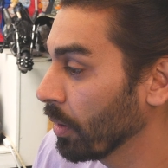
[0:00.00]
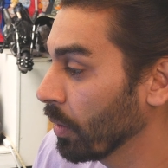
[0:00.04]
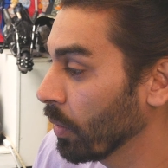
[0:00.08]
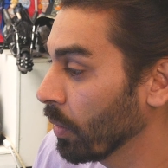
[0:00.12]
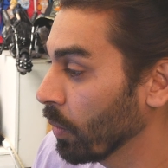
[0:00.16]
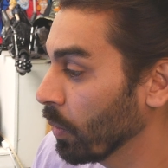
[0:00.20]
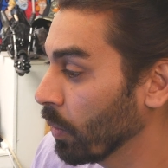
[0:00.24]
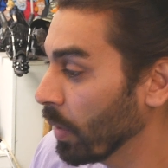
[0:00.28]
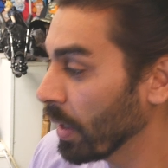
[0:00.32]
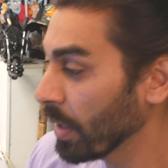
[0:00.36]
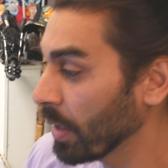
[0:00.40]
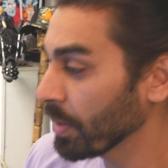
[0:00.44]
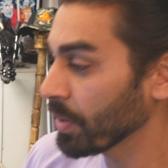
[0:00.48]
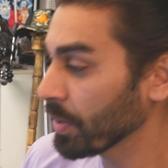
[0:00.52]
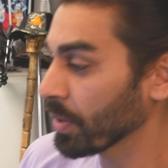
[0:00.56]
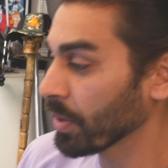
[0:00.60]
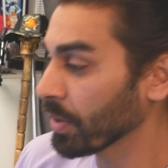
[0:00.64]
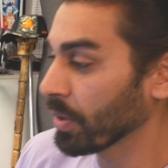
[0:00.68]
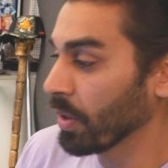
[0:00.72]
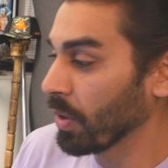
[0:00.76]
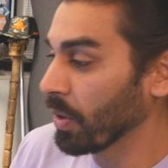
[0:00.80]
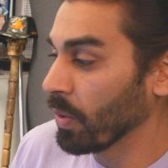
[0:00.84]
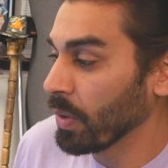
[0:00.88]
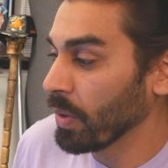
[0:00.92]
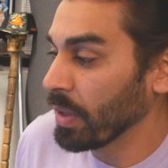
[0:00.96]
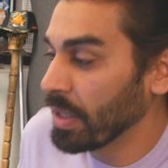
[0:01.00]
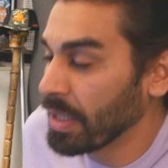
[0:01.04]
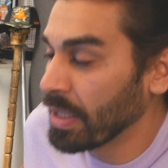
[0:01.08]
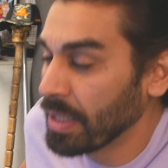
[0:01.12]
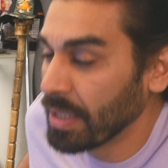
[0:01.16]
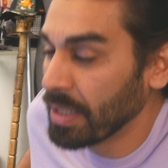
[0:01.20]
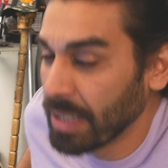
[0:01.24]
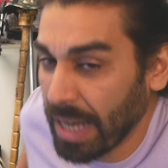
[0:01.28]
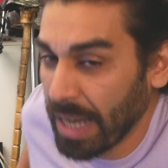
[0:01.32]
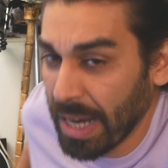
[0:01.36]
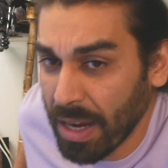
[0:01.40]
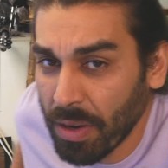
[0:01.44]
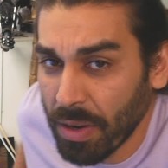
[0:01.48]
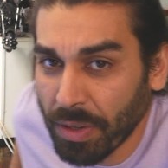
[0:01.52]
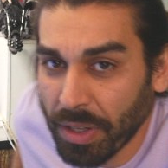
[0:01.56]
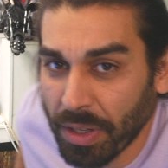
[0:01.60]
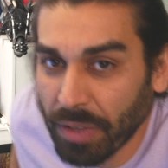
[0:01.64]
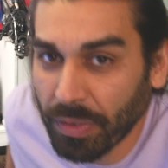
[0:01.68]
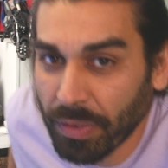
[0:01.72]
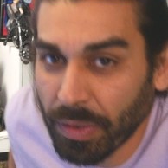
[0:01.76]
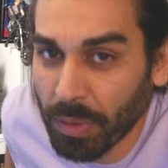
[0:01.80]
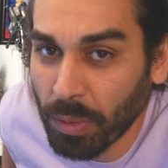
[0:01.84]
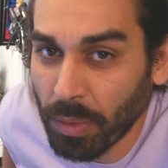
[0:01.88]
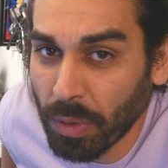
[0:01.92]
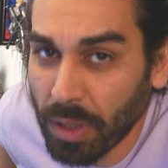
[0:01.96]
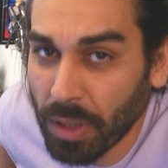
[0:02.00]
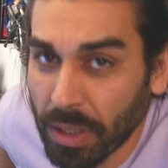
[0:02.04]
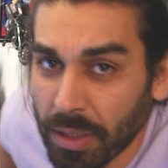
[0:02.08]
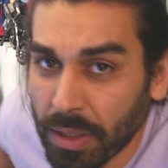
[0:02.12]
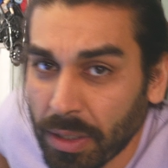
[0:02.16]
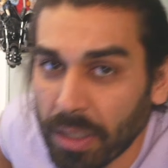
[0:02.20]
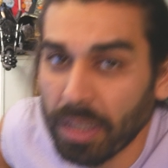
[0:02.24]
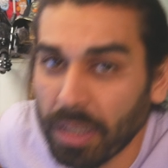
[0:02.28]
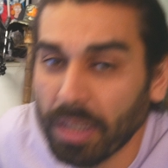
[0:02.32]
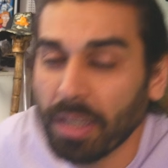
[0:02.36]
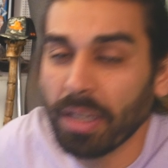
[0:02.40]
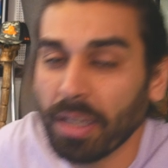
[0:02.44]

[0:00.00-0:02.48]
What's going down, everyone?